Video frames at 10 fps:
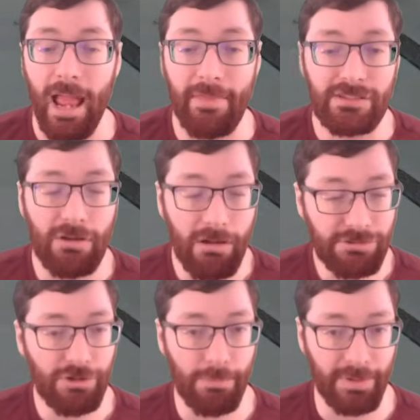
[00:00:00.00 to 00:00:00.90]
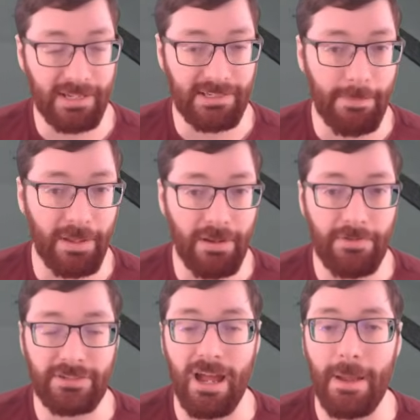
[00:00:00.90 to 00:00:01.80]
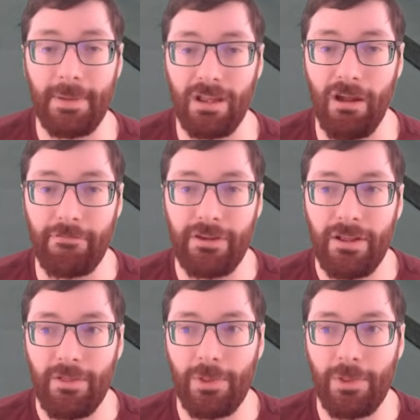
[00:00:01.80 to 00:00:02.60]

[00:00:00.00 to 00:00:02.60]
And this also brings up another topic of